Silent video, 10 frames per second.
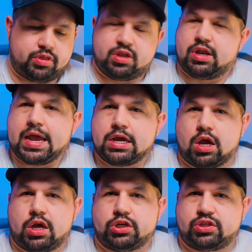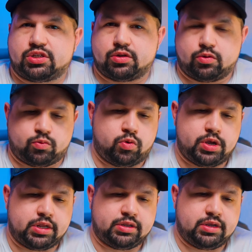but then Nikon just
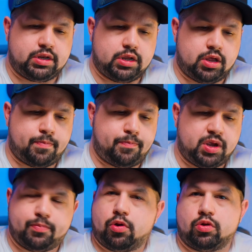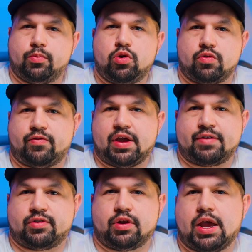went and did a big bold move
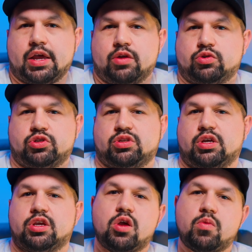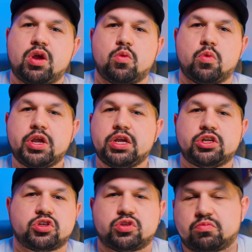after that and was just like, you know what, we
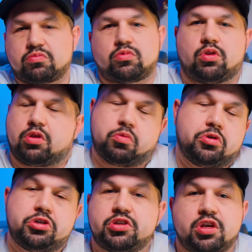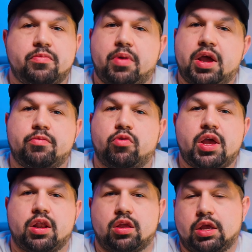just we're just gonna buy
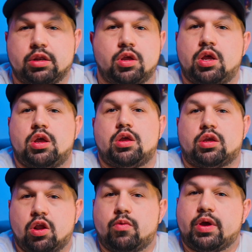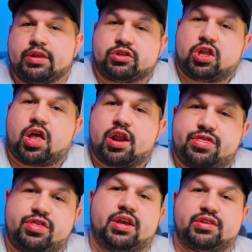red. And you know what, there's a lot of
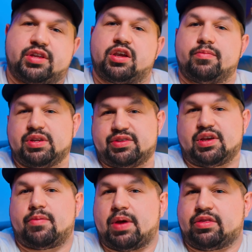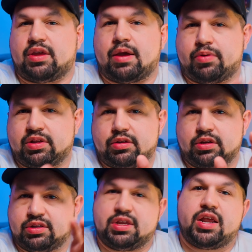things that can be said about that, but
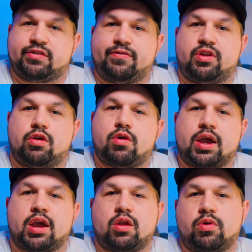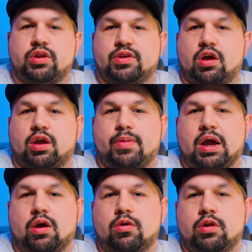in today's video I kinda wanna talk
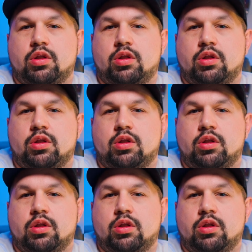about